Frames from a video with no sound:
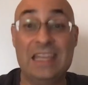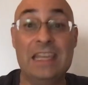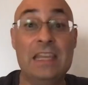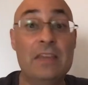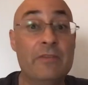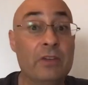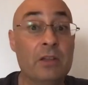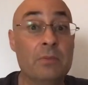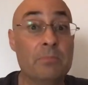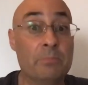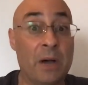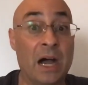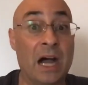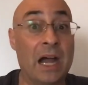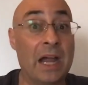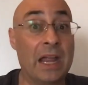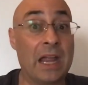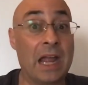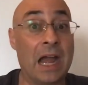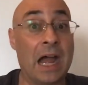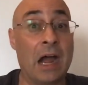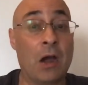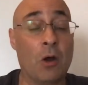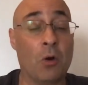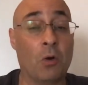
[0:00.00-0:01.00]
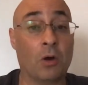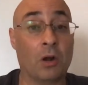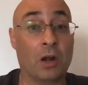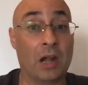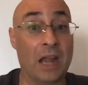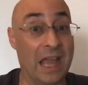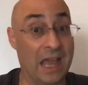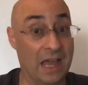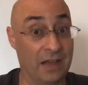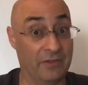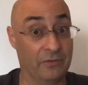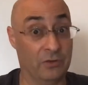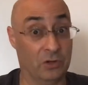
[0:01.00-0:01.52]
even by our
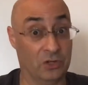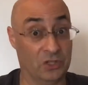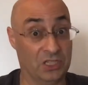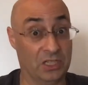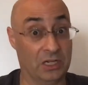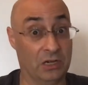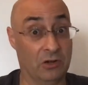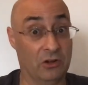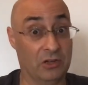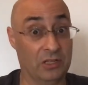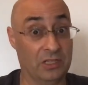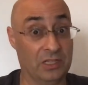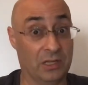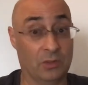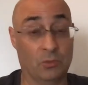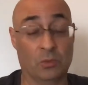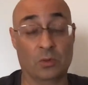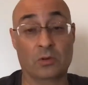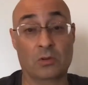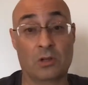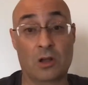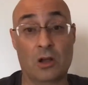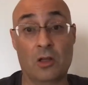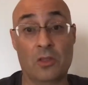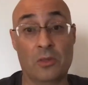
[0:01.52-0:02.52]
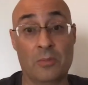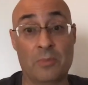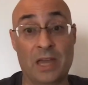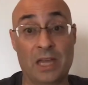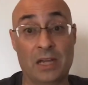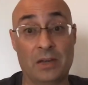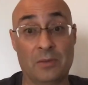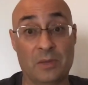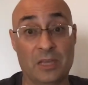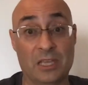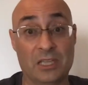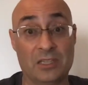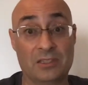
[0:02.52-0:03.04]
adversaries. I won't call them
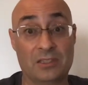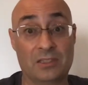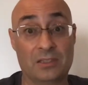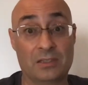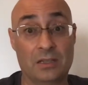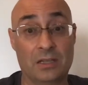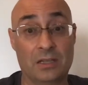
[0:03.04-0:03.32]
enemies.